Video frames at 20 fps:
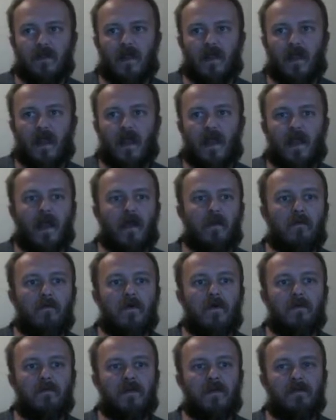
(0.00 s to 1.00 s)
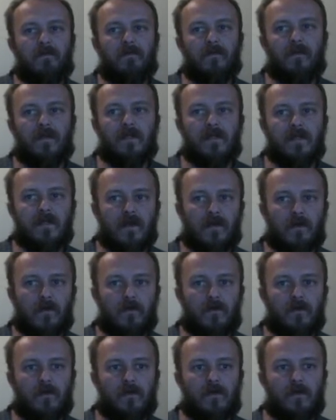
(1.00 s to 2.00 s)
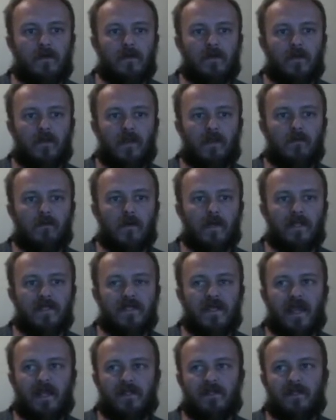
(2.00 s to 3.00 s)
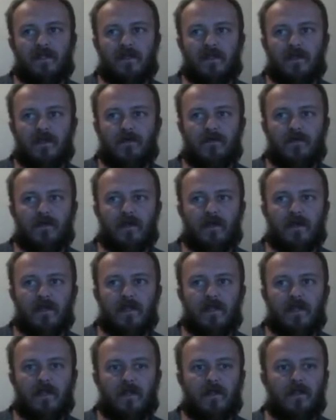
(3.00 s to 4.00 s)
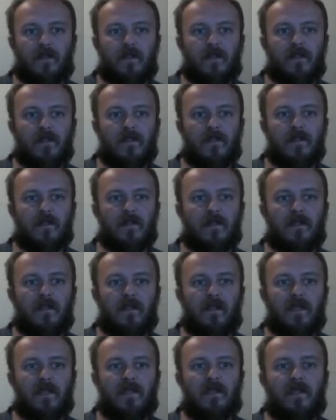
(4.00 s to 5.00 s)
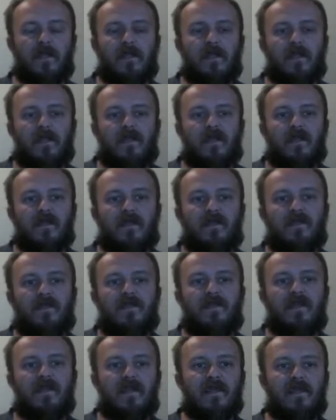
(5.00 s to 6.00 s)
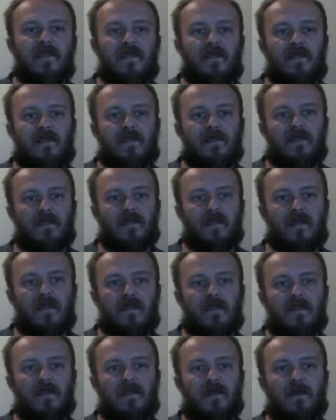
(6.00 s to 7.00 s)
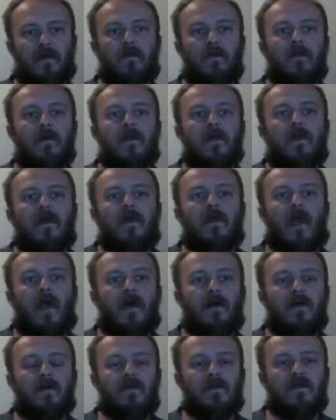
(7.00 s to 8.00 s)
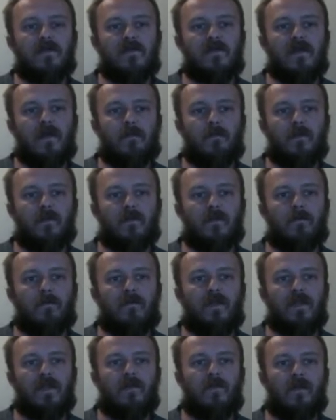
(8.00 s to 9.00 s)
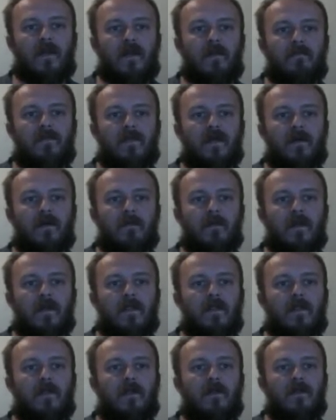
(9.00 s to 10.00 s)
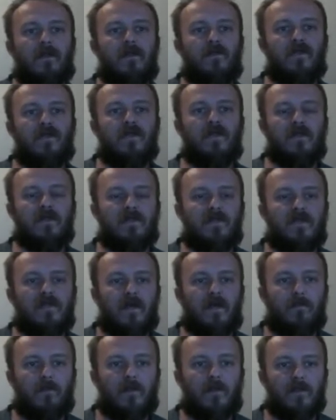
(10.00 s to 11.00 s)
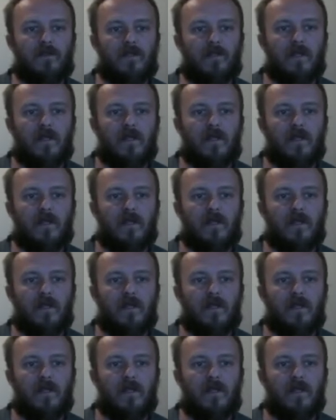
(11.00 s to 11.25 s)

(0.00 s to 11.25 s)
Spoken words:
I want people to know like what's actually going on here, and like see that all of these numbers are being ramped up, and they're using these numbers